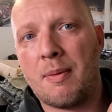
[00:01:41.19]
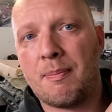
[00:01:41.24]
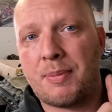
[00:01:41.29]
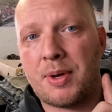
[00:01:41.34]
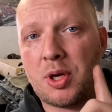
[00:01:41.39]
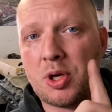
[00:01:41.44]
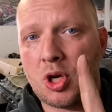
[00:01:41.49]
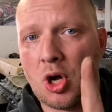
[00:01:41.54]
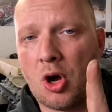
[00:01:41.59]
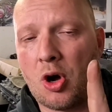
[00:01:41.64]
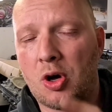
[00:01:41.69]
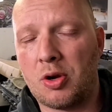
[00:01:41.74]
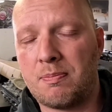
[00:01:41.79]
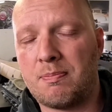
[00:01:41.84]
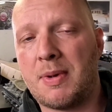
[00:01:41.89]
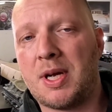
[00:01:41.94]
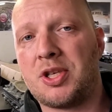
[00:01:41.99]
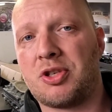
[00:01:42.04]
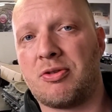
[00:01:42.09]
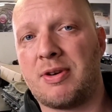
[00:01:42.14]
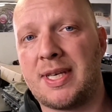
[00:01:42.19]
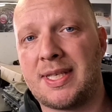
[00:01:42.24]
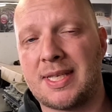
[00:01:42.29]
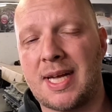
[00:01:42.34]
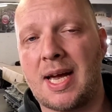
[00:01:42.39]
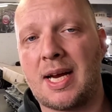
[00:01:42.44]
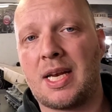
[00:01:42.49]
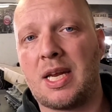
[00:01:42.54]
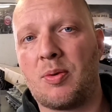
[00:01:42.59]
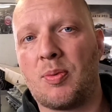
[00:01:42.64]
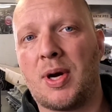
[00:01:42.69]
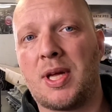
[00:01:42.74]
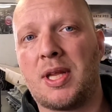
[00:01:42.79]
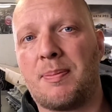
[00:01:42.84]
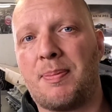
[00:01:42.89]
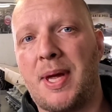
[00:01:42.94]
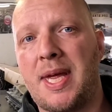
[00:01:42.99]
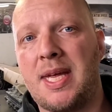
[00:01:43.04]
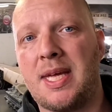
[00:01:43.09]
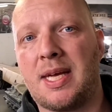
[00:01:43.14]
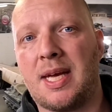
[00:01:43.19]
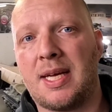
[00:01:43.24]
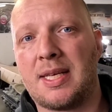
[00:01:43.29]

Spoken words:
but you can't measure exactly where the peak